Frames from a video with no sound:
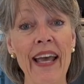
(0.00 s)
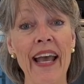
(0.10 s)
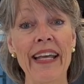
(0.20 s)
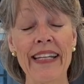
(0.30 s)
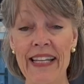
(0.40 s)

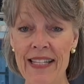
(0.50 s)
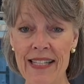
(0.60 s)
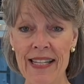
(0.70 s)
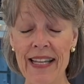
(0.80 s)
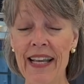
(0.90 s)
and
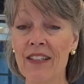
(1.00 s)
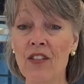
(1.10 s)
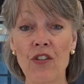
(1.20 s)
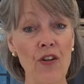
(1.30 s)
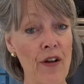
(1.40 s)
easy and
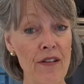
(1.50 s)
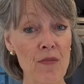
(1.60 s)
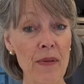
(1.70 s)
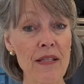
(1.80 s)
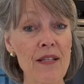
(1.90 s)
not
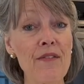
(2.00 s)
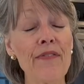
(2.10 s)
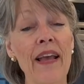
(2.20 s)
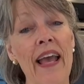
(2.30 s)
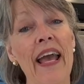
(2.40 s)
expensive,
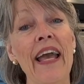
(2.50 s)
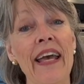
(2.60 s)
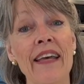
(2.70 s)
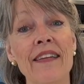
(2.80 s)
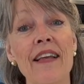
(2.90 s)

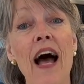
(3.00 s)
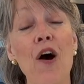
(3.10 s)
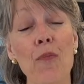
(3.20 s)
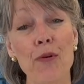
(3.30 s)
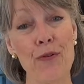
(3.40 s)
and I
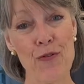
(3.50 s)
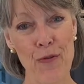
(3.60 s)
hope you enjoy